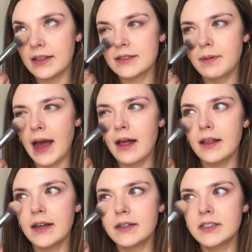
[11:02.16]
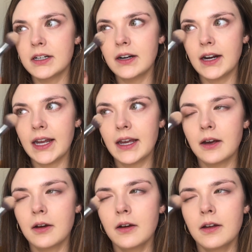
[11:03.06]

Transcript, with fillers: this palette during